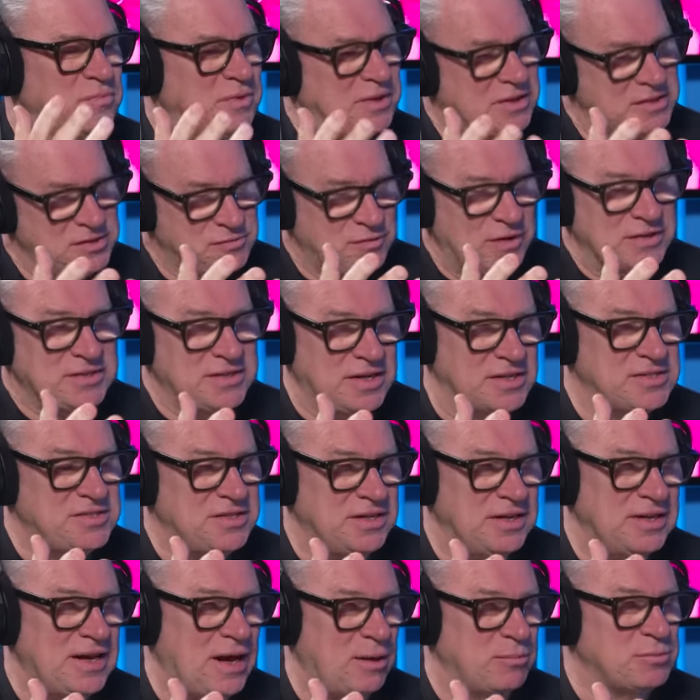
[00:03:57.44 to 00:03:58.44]
He's
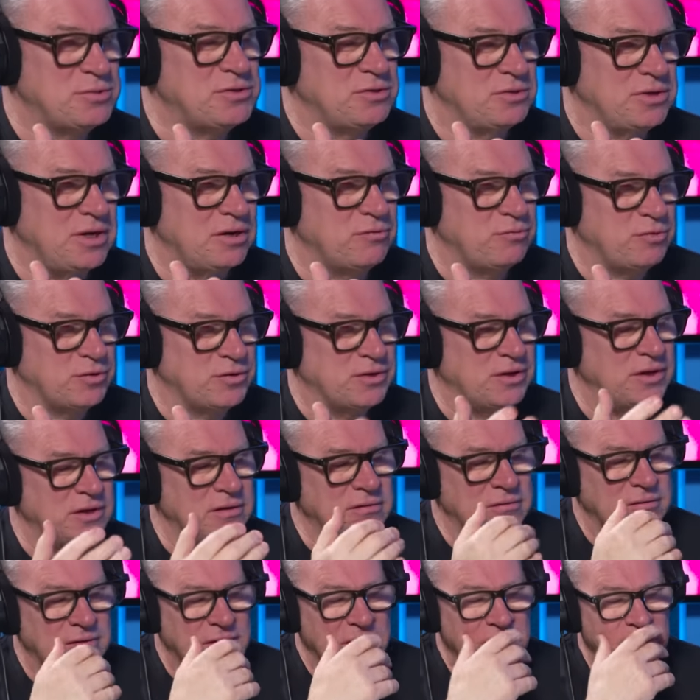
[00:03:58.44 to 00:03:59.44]
fantastic in absolutely
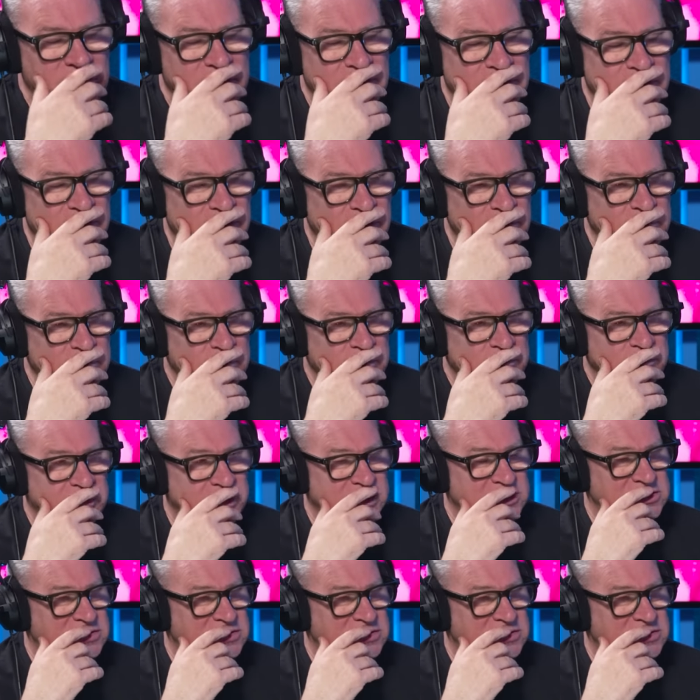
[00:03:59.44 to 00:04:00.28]
everything. But he